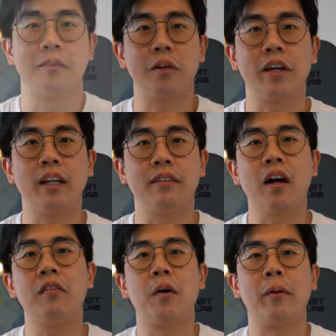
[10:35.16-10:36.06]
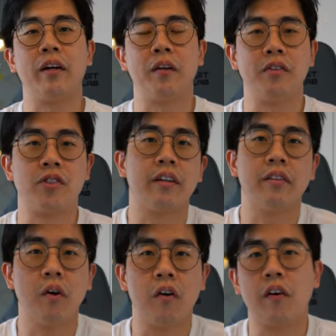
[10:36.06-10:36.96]
Okay, now for my
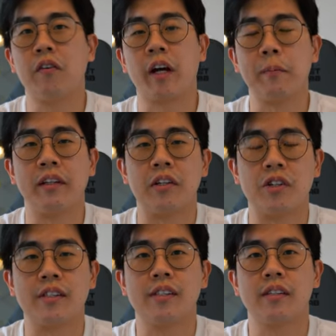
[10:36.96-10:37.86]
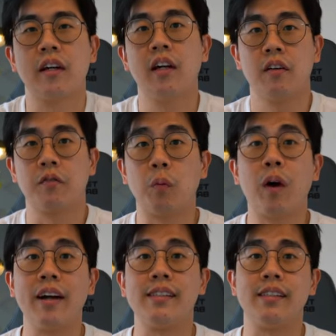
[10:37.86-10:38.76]
general overall recommendations. From
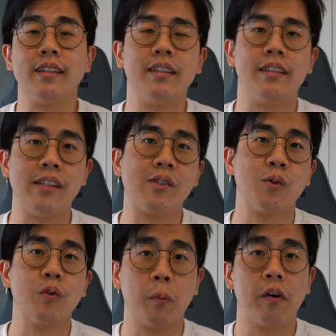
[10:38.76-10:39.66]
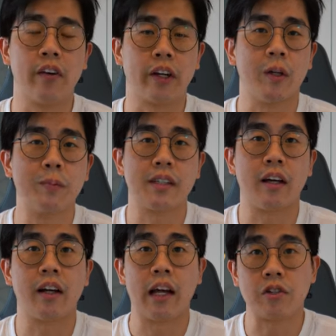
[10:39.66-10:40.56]
what I see, these two robot vacuums
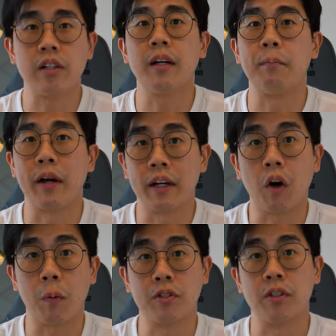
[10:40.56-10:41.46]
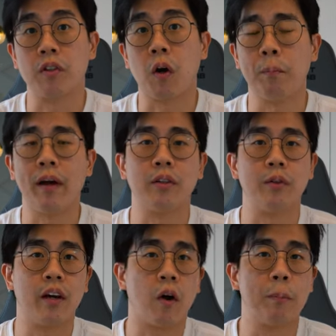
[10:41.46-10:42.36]
are actually a better option compared to
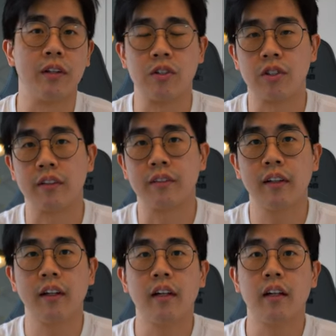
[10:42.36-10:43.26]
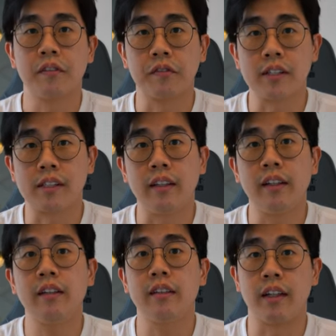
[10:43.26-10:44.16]
their competition.
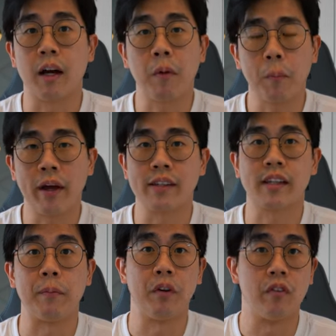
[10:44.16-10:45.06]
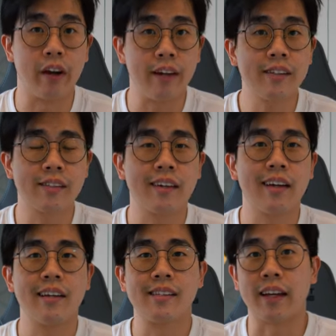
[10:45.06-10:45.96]
Firstly, their mop pads can be raised.
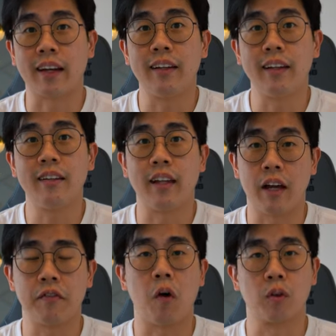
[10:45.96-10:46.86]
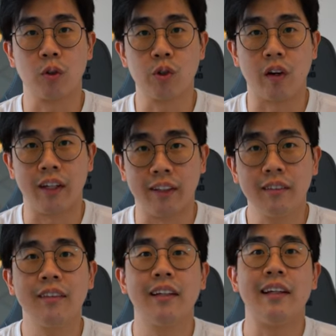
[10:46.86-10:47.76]
Secondly, they have auto
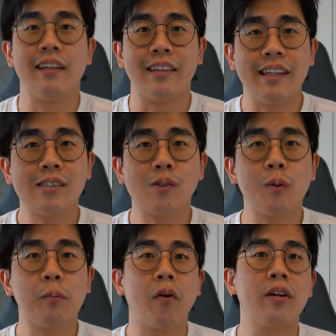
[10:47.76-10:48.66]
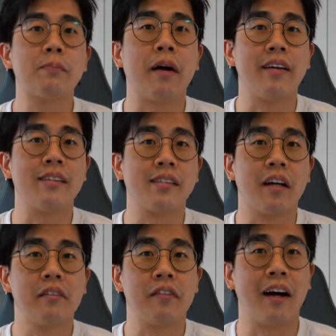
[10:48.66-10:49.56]
drying. These two points by
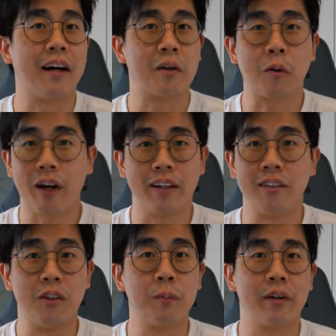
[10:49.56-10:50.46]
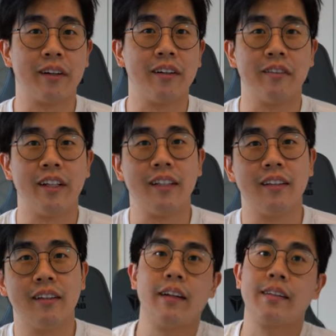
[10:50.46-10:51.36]
itself are quite a deal breaker
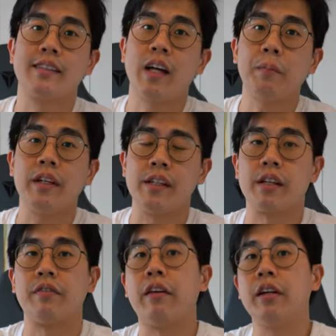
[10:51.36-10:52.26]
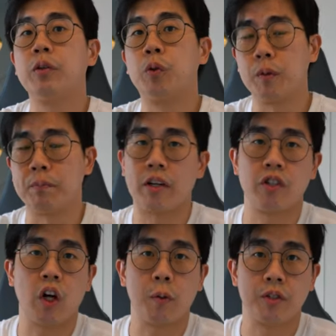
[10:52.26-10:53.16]
already. The Xiaomi is a very good
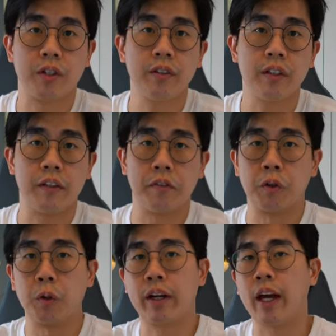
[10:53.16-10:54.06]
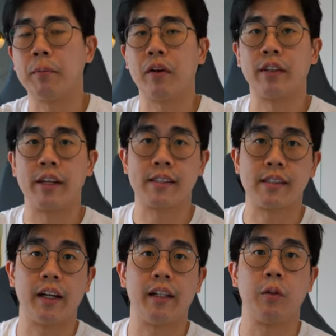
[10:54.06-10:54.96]
budget option if you don't care about things
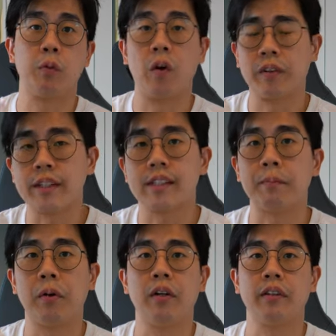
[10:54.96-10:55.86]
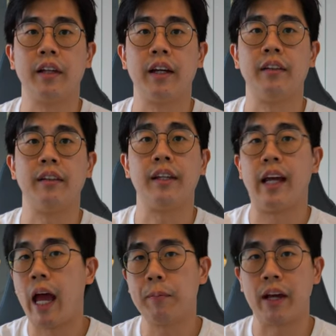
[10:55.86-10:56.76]
like warranty support and
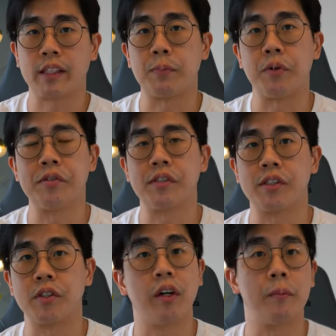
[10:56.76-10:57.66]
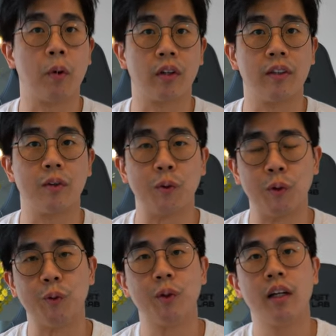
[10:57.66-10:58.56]
the app experience is not important to
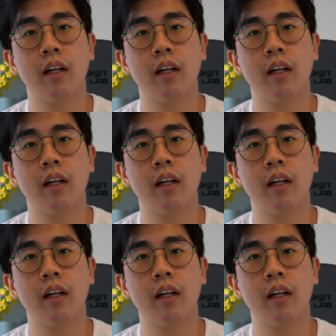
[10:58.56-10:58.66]
you.